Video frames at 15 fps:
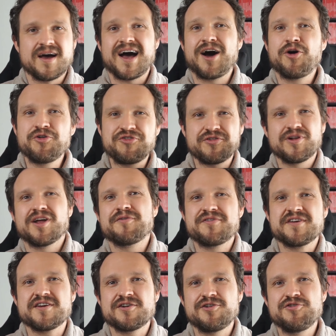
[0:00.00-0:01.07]
I also love
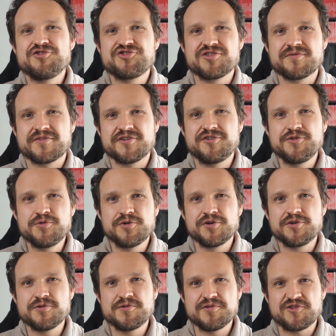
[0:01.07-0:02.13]
the inclusion of the dual
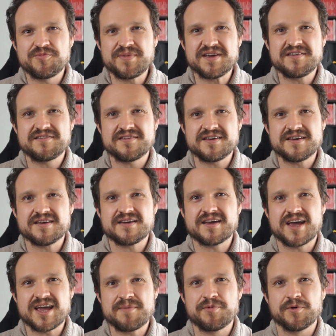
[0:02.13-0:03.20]
U S B C
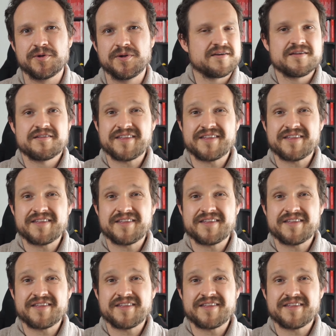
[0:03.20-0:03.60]
cable.